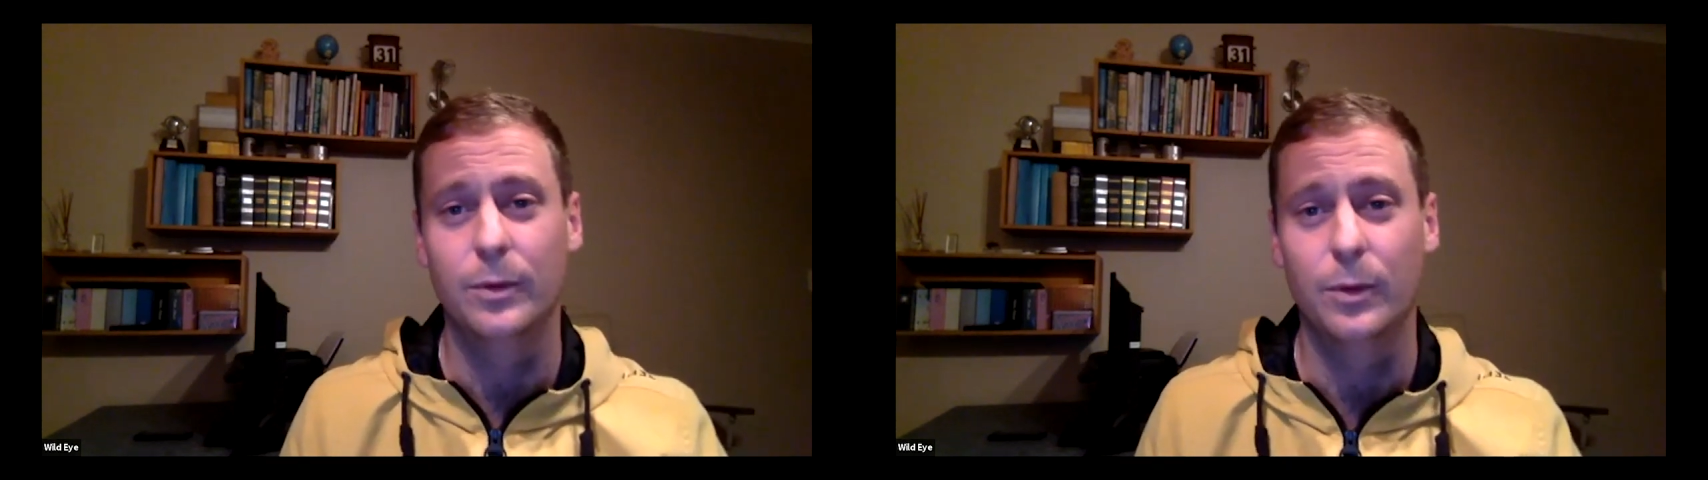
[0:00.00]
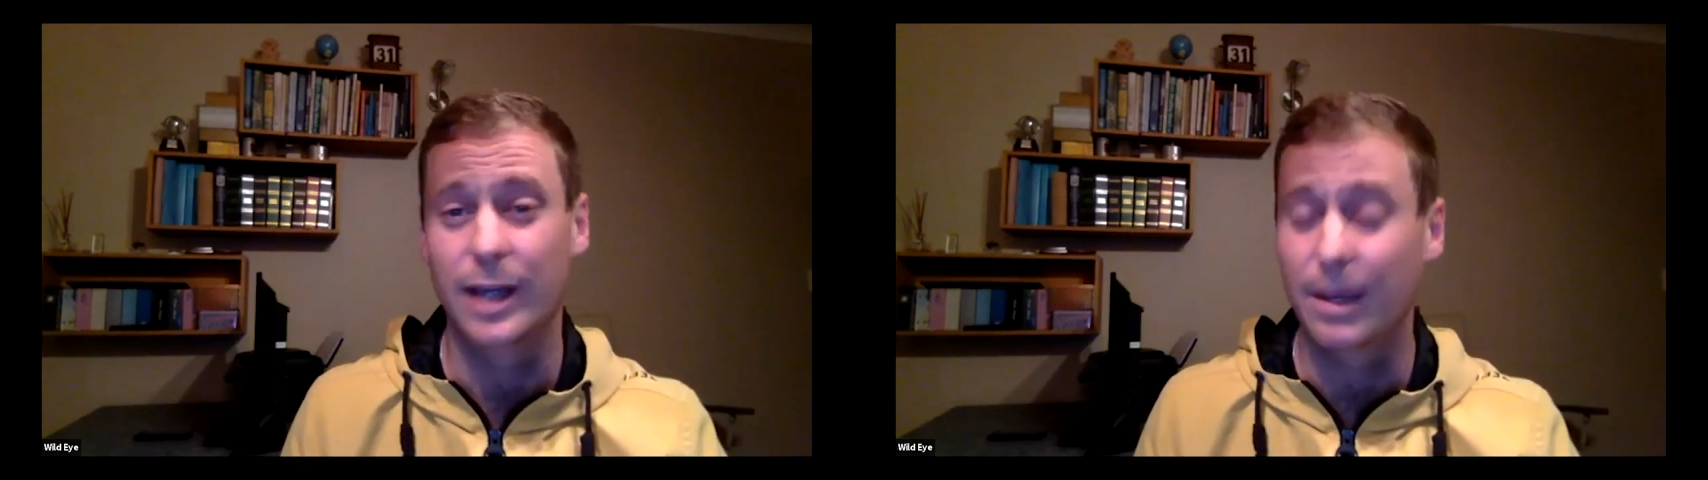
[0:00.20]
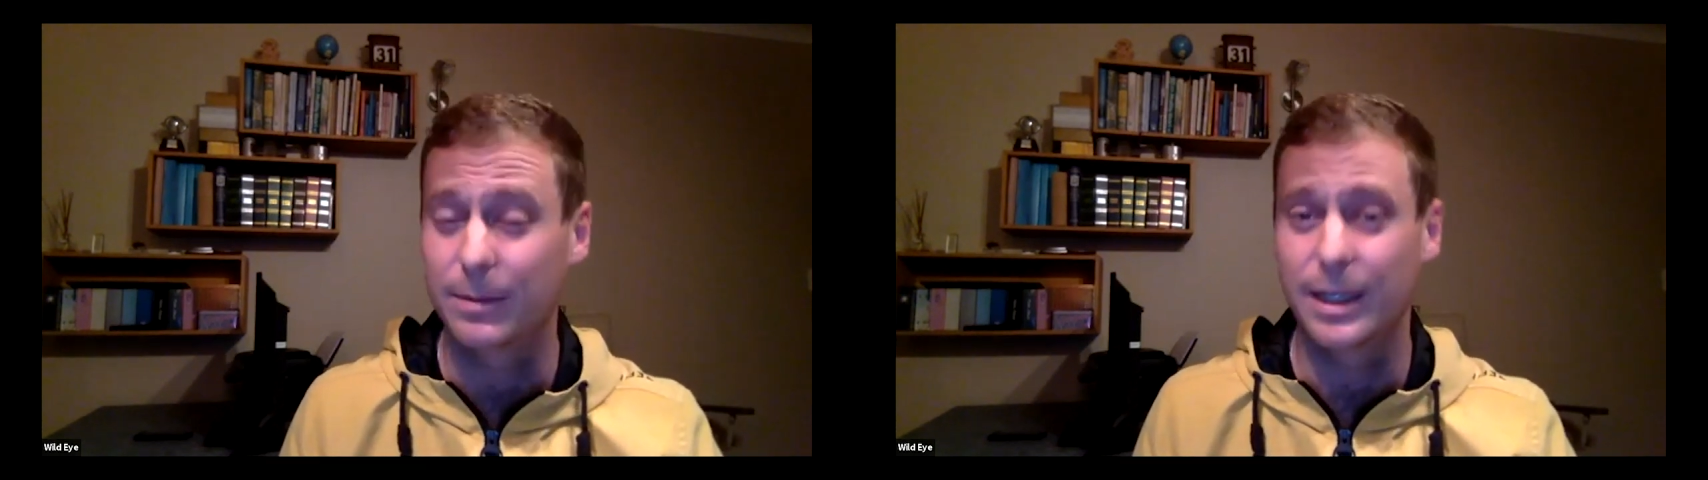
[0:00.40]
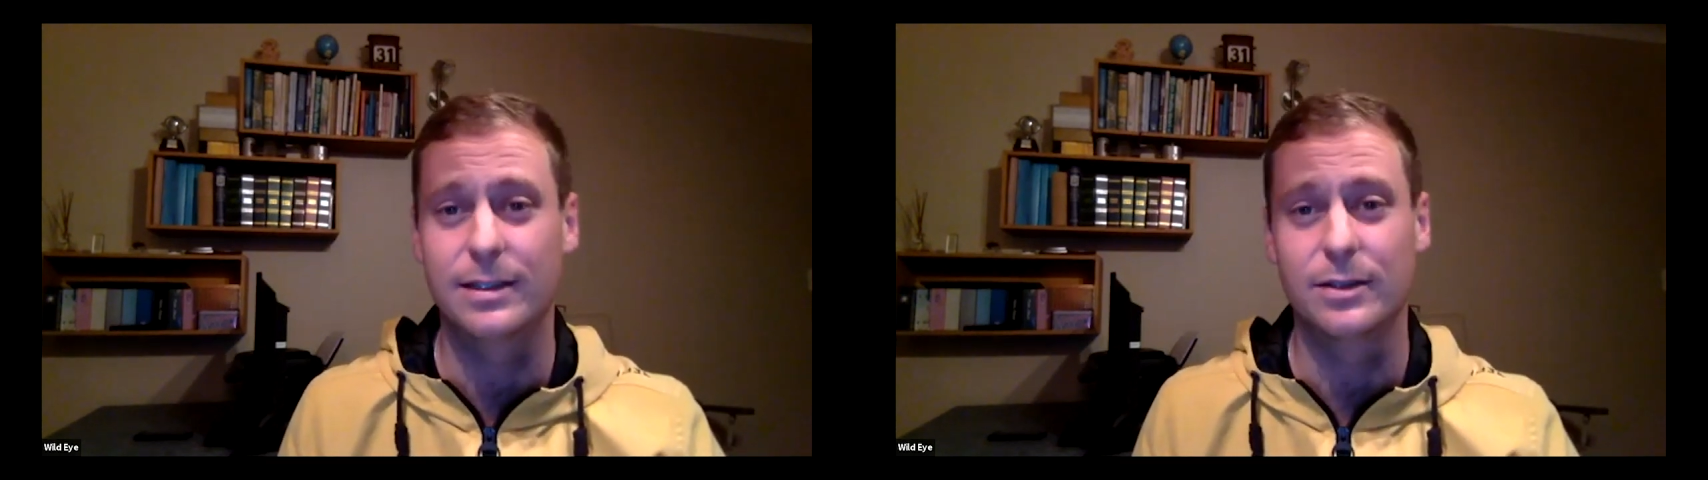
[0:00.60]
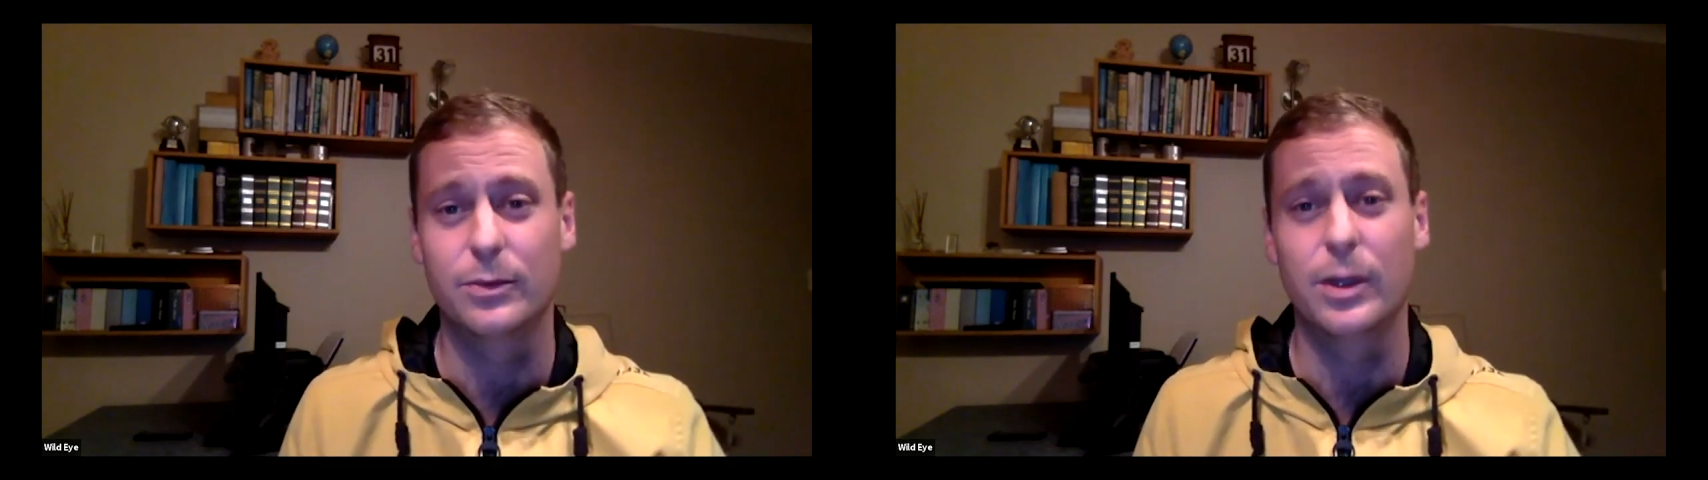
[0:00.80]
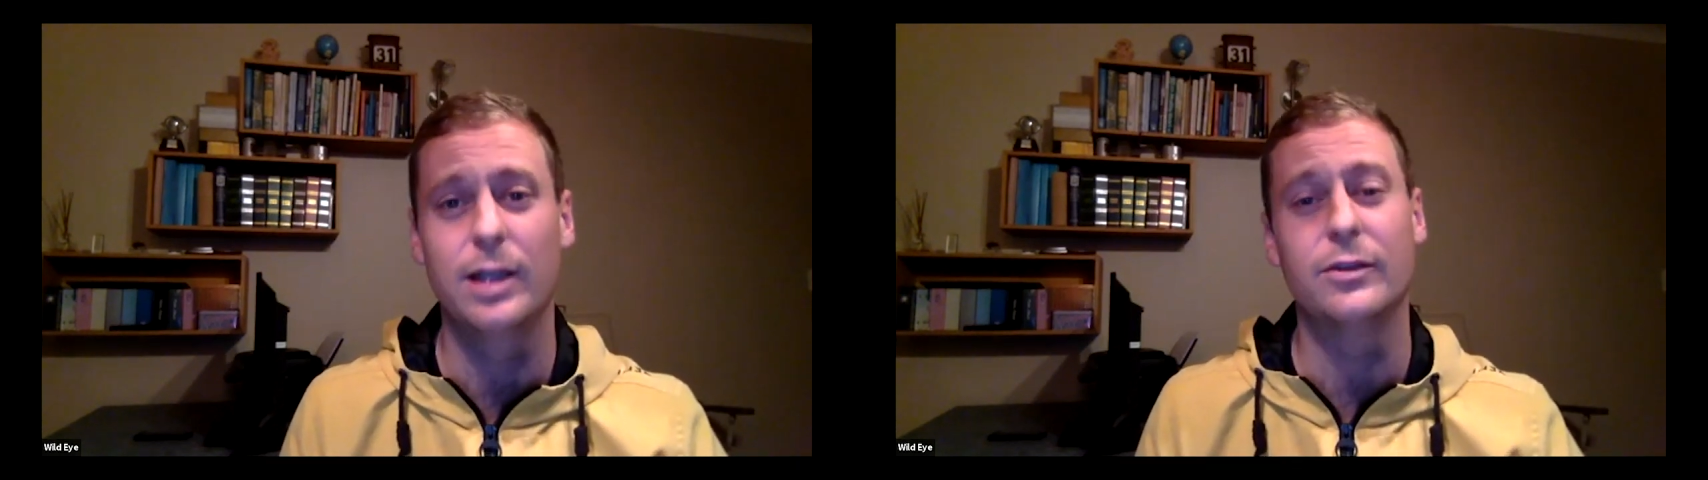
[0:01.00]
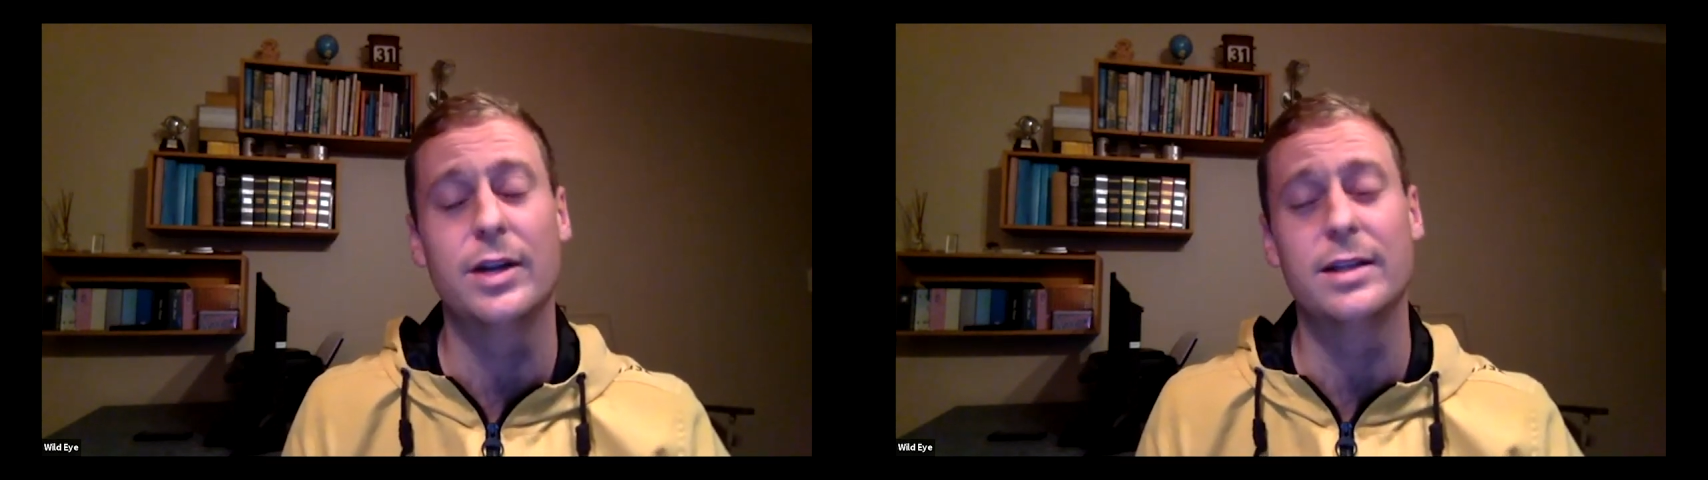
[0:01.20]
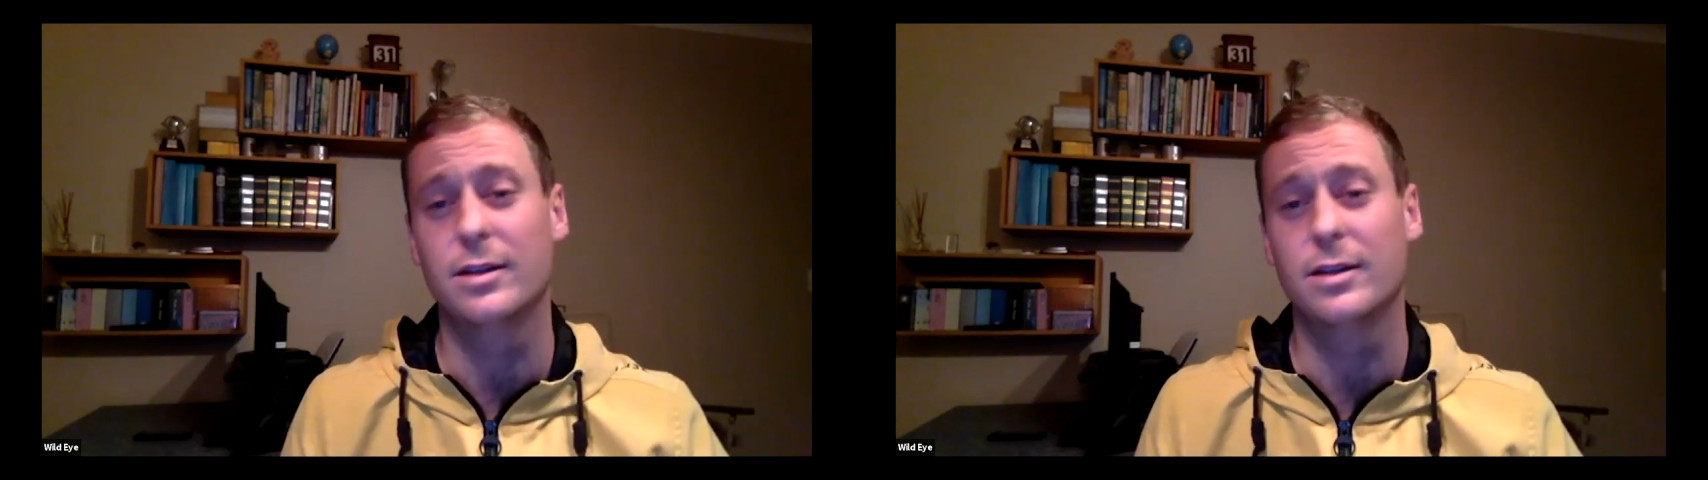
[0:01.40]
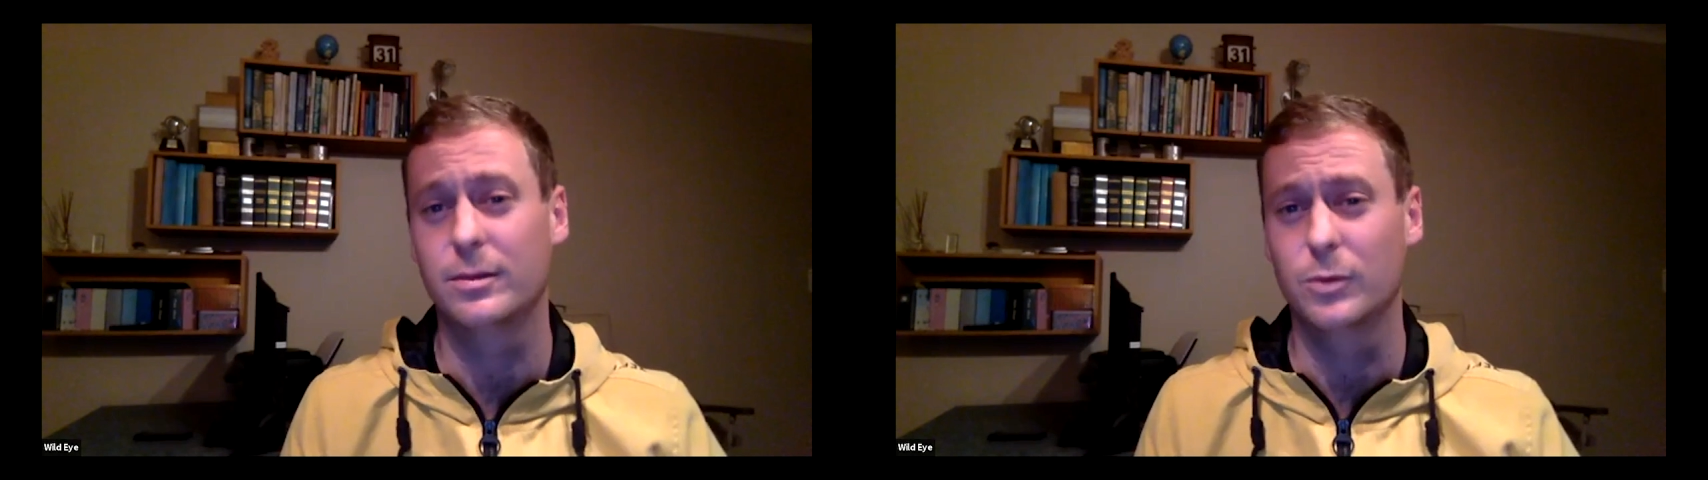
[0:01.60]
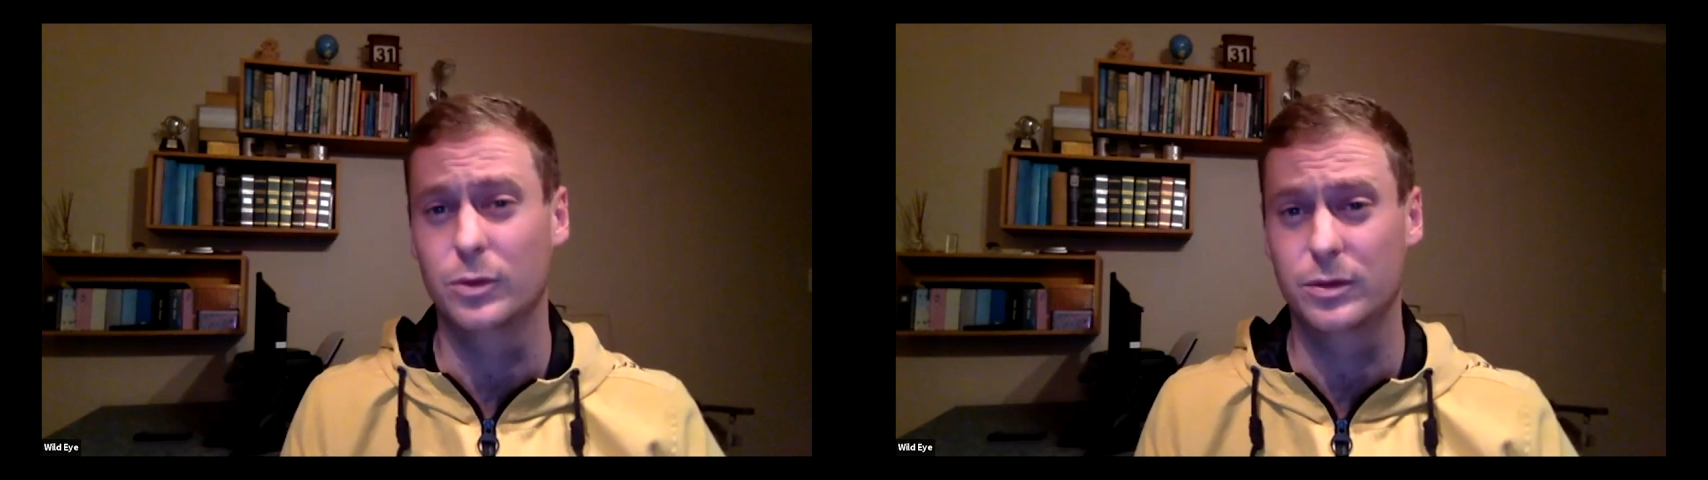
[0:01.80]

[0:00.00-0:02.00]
With updates as well, it runs a lot more